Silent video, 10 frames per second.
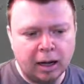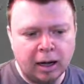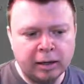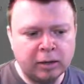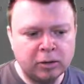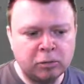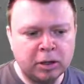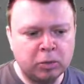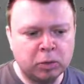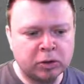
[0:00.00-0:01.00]
I don't
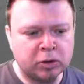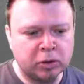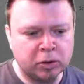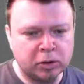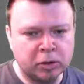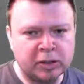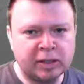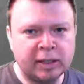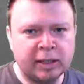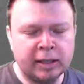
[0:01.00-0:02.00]
really want to
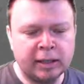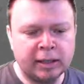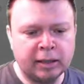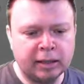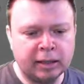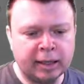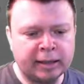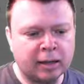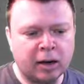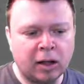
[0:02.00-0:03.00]
let
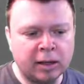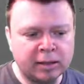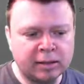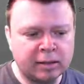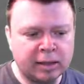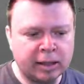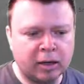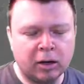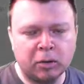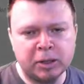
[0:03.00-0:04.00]
the client see,
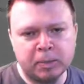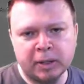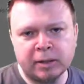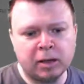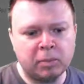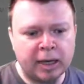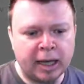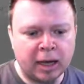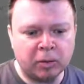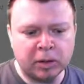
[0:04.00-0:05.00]
oh, we spent so many
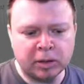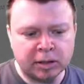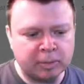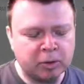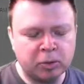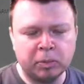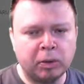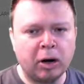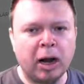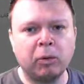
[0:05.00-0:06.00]
hours. I'm not doing
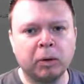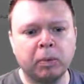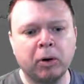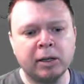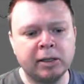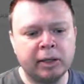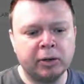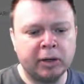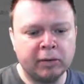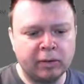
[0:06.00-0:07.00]
per hour pricing
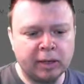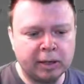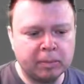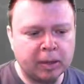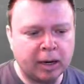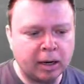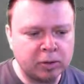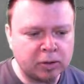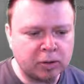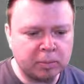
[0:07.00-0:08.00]
or anything, but I'm
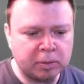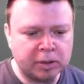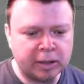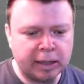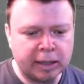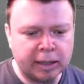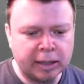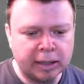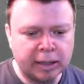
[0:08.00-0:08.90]
just going to put in